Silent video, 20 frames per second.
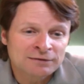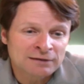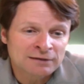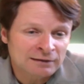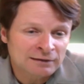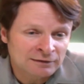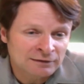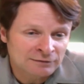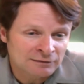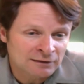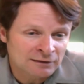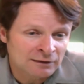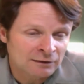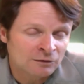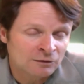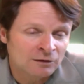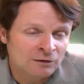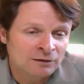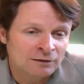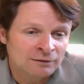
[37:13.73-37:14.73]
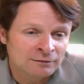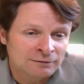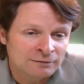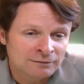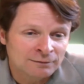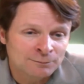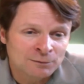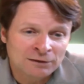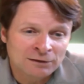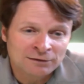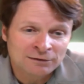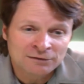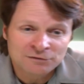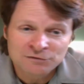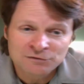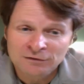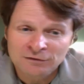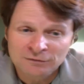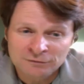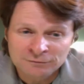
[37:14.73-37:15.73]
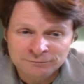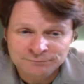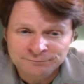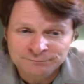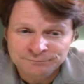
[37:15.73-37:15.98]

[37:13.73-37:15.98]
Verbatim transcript: that kind of dialogue among each other.